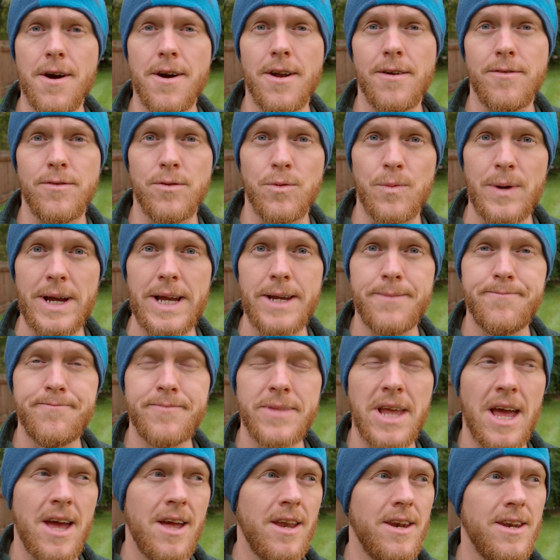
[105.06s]
enough away.
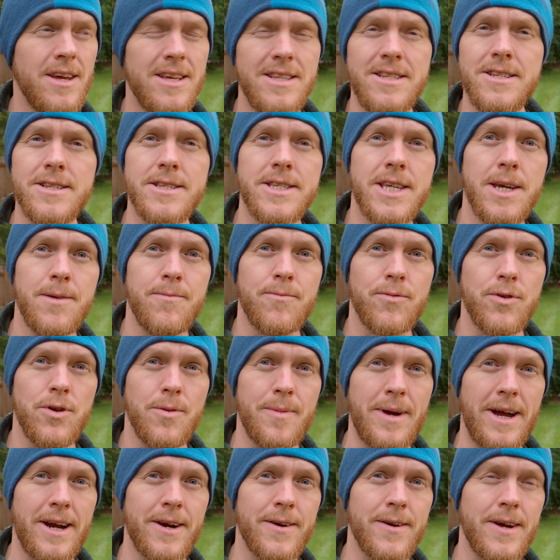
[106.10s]
Now a little tip for your
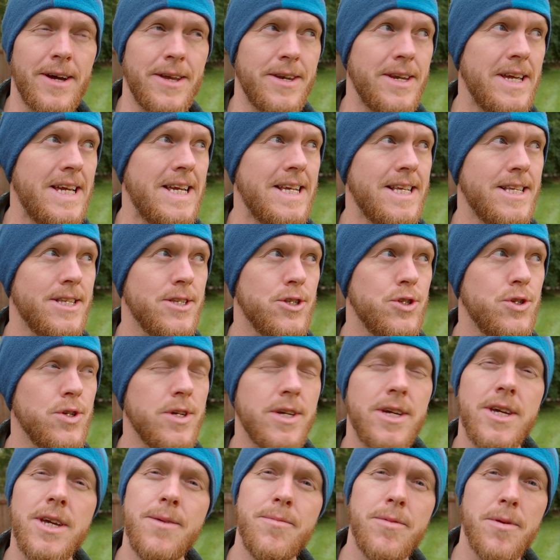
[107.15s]
background is to
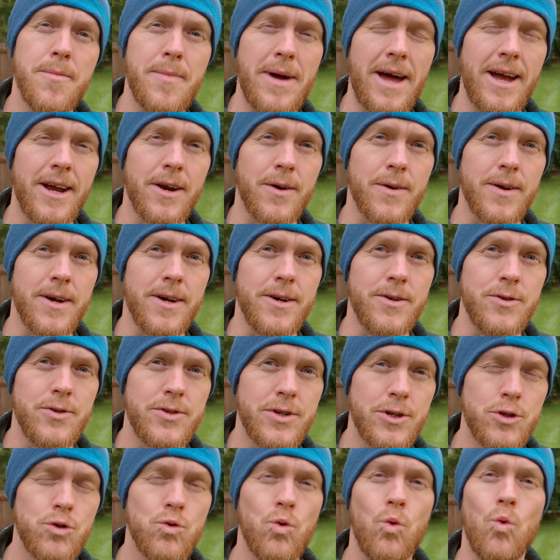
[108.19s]
keep the
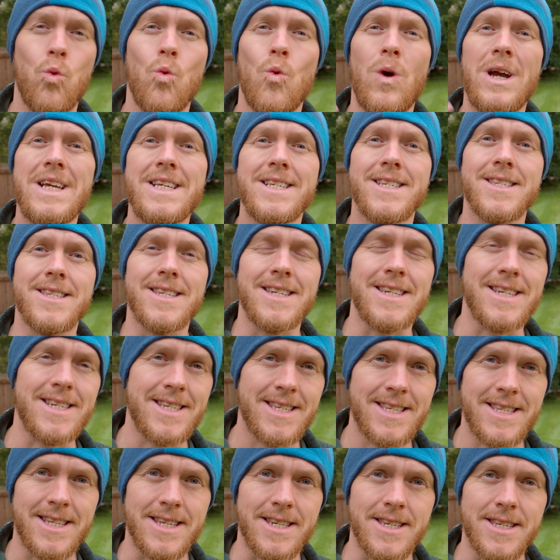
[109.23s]
background twice the
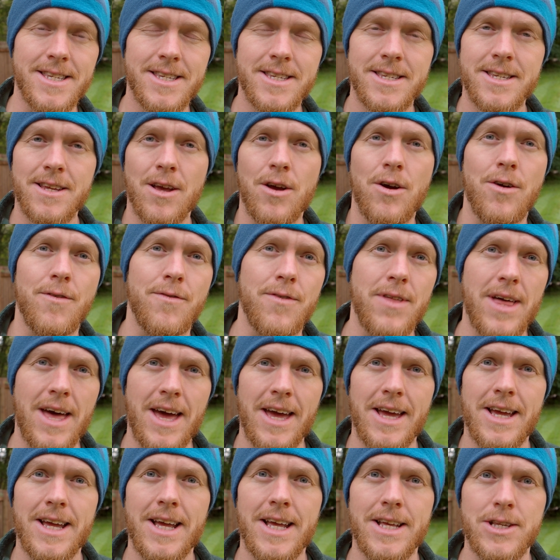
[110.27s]
distance of
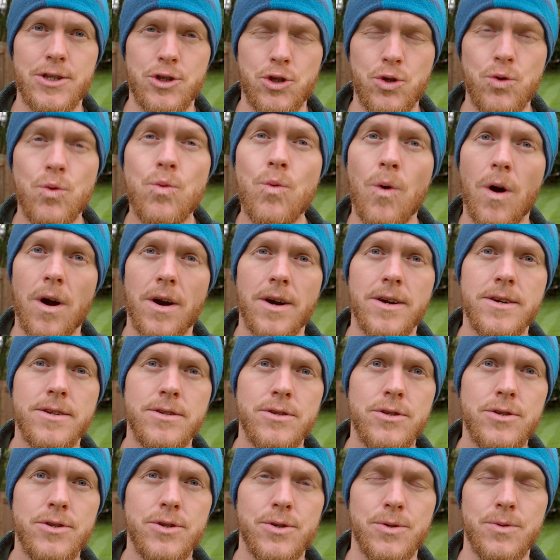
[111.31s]
that as you are
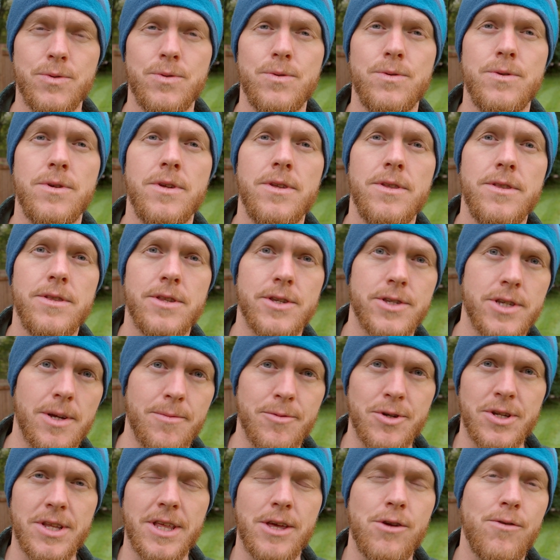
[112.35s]
to the
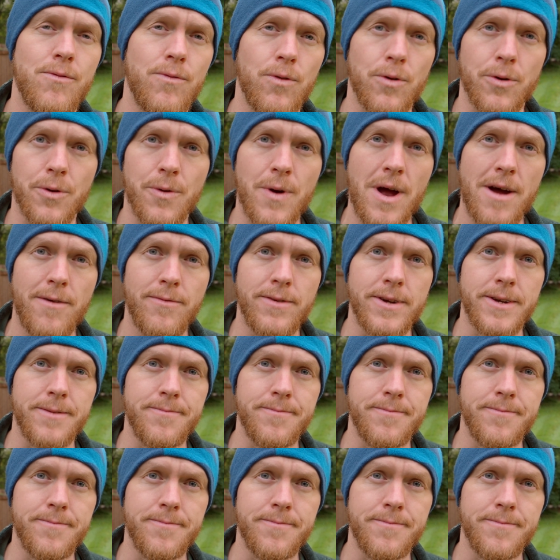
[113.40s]
subject that you're photographing.